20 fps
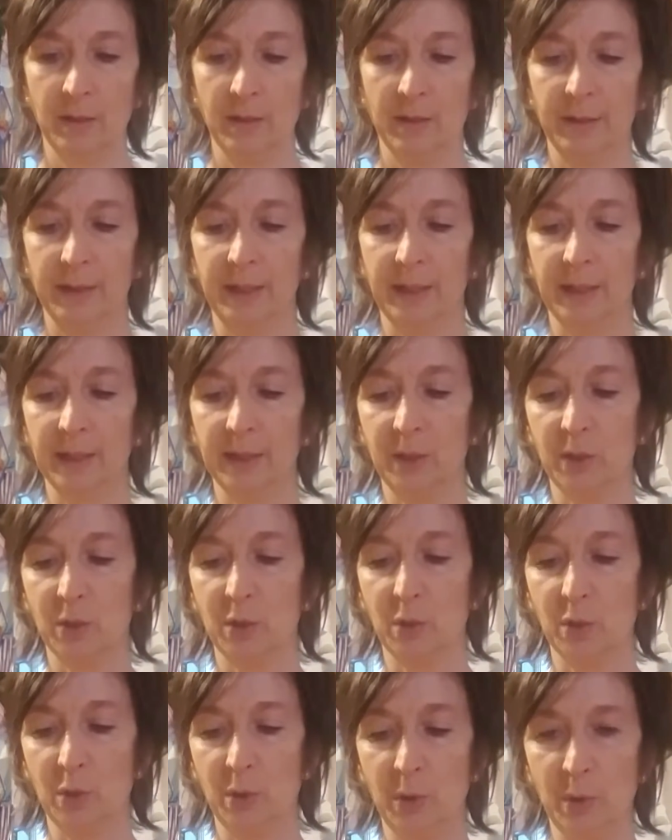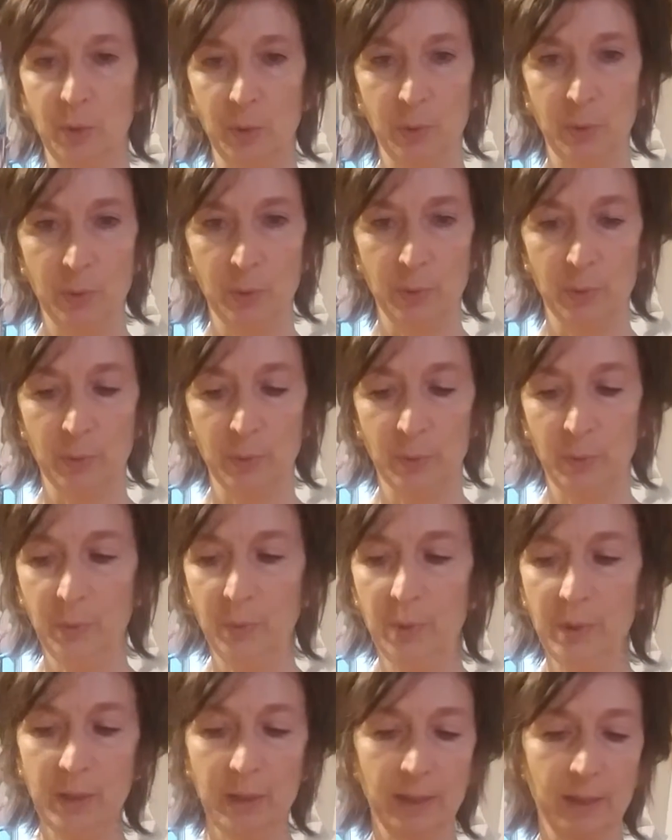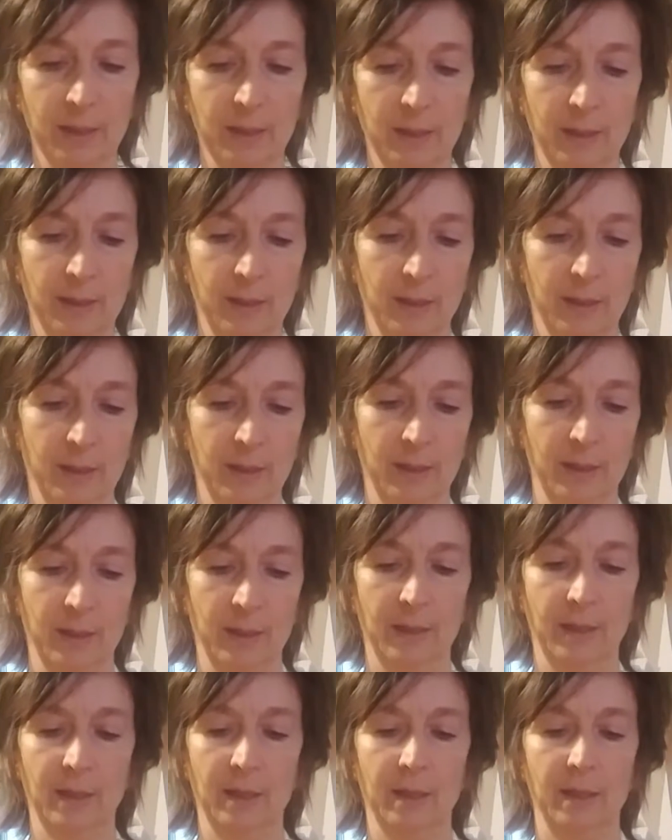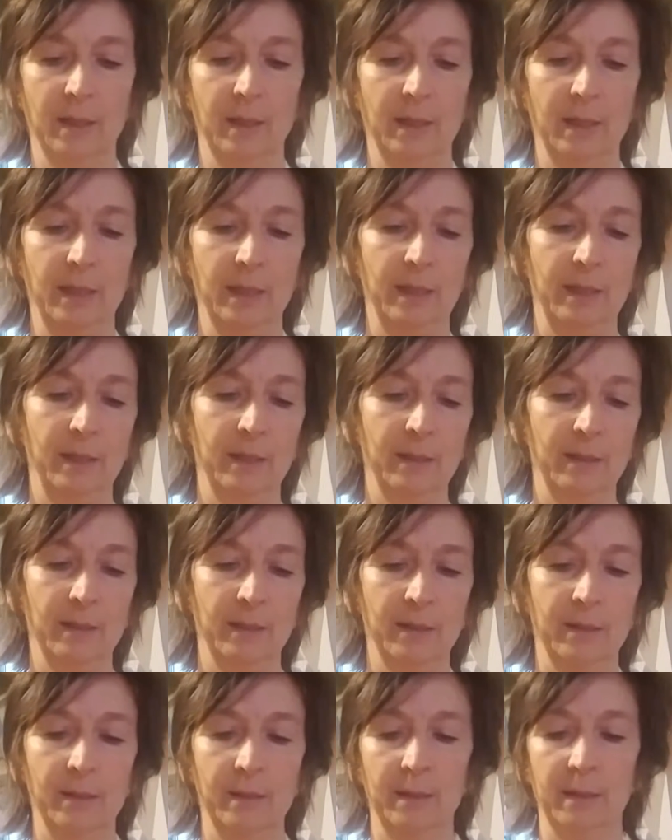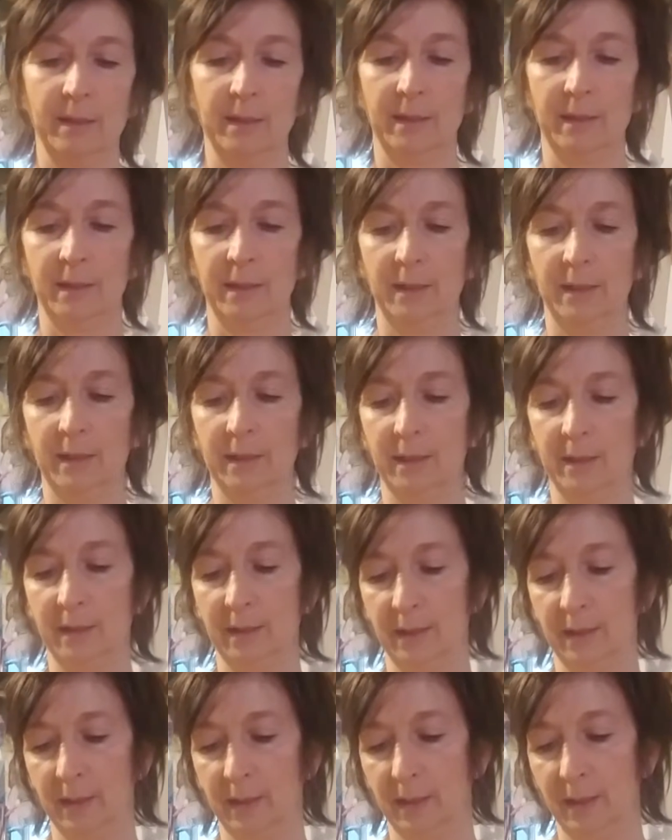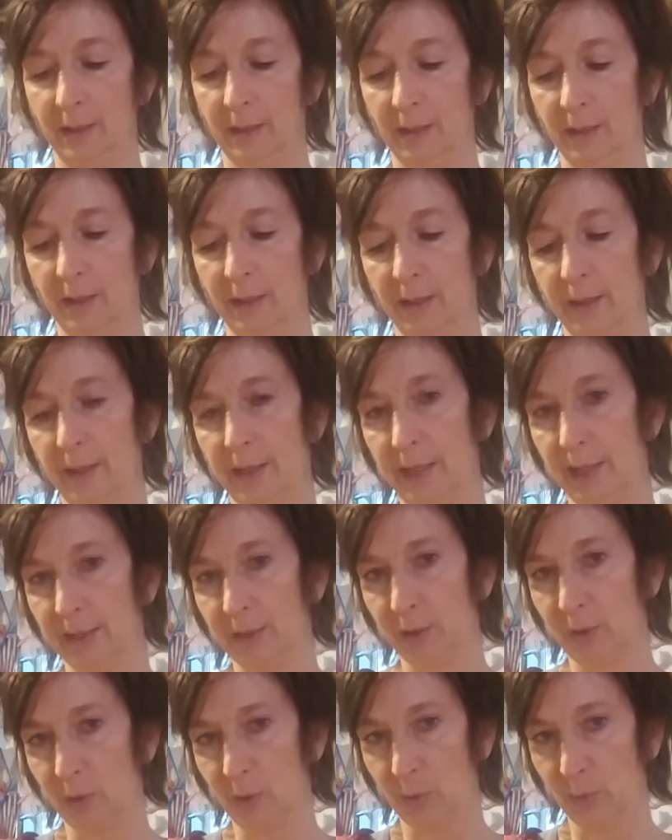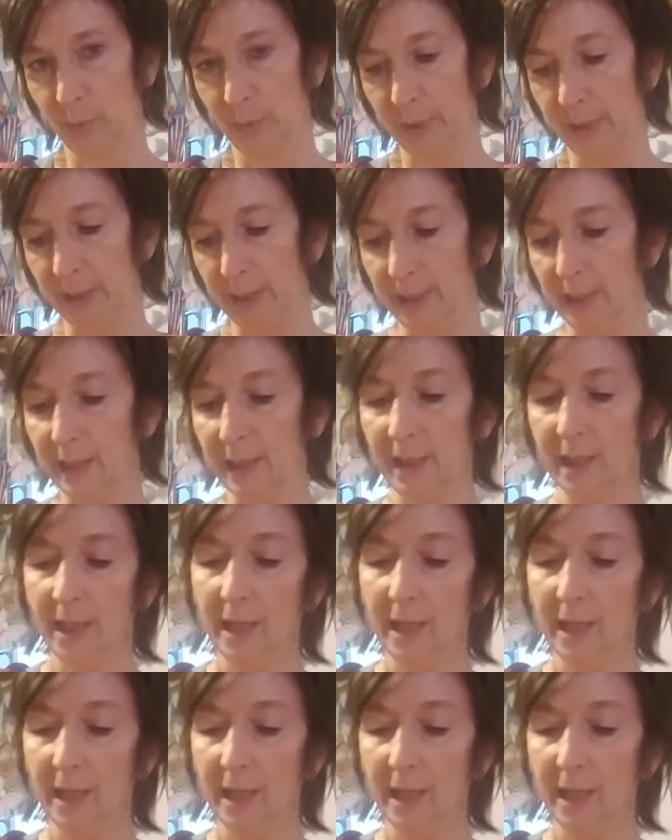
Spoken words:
that's 2, and that's 3.